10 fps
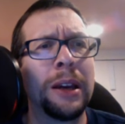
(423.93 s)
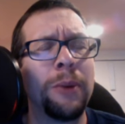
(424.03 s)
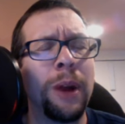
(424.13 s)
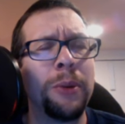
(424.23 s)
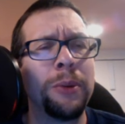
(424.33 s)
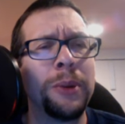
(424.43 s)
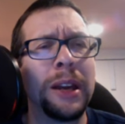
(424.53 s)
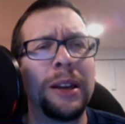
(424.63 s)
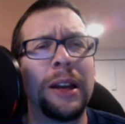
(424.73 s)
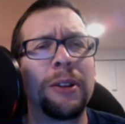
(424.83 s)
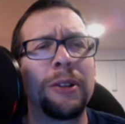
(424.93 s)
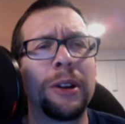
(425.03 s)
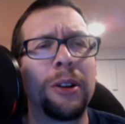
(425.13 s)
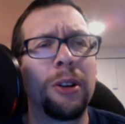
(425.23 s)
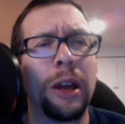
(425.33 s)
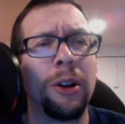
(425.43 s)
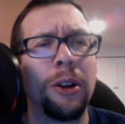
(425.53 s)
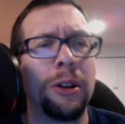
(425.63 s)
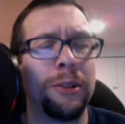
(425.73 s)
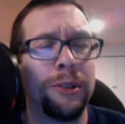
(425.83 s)
why would we get an error at all, at
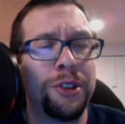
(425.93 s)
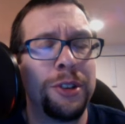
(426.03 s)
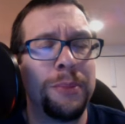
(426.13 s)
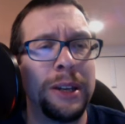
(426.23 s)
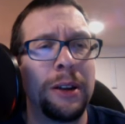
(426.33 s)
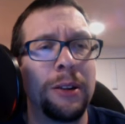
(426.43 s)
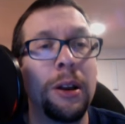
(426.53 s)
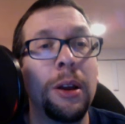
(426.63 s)
all? There shouldn't be an error.